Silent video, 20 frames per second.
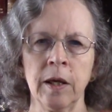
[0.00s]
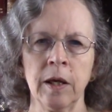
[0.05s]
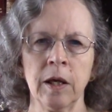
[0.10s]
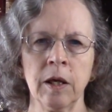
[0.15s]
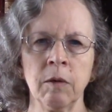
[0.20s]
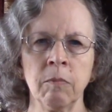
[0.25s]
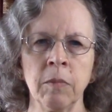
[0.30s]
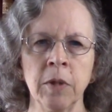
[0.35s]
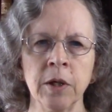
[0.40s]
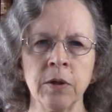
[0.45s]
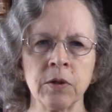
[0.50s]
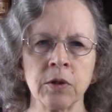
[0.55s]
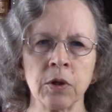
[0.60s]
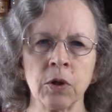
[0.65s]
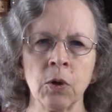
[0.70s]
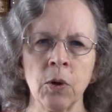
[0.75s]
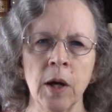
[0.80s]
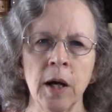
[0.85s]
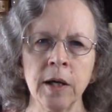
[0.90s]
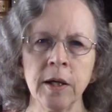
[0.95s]
and makes a
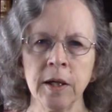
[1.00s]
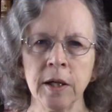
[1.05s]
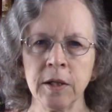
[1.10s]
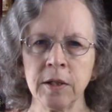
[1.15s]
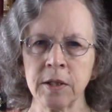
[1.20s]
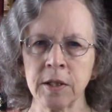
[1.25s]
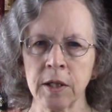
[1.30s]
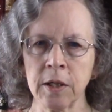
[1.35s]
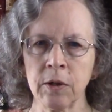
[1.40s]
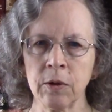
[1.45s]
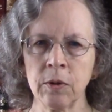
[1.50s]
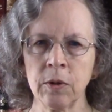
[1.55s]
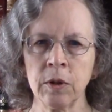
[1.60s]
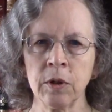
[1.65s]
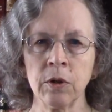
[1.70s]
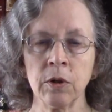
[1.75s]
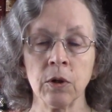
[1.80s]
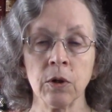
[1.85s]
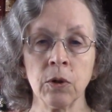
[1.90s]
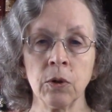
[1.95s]
cracking sound
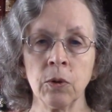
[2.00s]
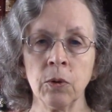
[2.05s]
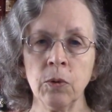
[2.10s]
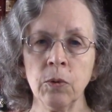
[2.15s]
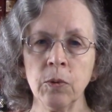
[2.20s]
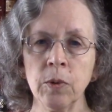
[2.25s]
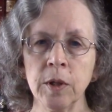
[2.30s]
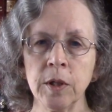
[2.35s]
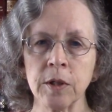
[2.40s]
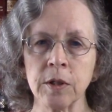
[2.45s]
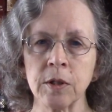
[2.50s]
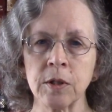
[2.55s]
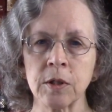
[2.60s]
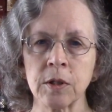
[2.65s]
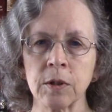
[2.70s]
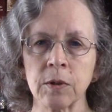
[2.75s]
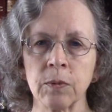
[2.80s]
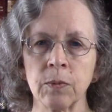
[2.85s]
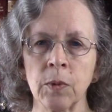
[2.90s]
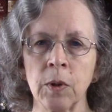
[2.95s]
in her own
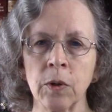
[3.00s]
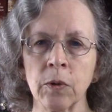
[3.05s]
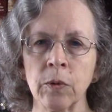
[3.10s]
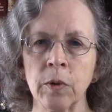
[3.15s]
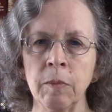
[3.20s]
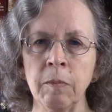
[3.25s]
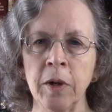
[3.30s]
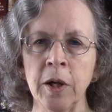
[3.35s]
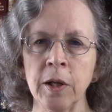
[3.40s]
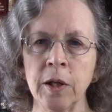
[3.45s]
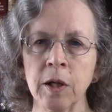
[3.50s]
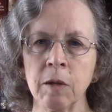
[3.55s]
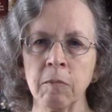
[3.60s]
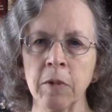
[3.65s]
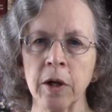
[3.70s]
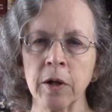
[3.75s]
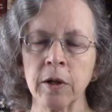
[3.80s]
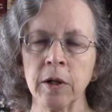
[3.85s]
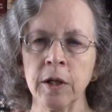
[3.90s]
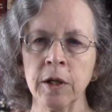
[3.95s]
wrists while remaining
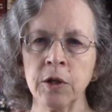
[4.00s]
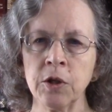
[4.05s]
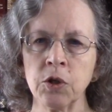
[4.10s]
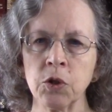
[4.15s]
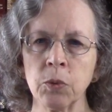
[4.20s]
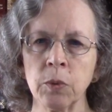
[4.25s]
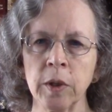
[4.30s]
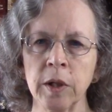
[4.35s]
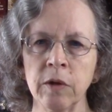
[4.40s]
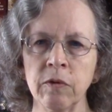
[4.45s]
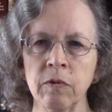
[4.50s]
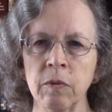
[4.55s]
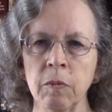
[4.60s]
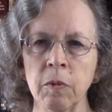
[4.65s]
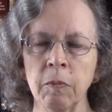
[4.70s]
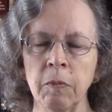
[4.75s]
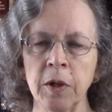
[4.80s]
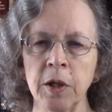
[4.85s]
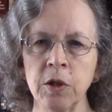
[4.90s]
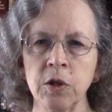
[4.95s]
about an inch away from
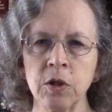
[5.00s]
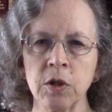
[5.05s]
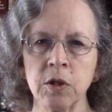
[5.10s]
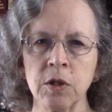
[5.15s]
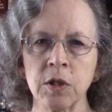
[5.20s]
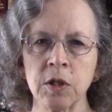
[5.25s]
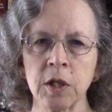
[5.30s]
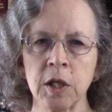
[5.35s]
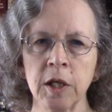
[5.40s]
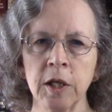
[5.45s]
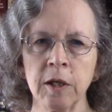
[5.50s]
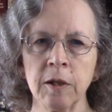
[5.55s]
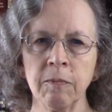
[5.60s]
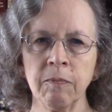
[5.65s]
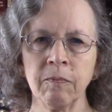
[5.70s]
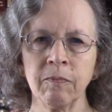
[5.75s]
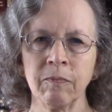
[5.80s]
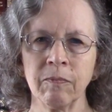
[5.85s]
the patient's skin.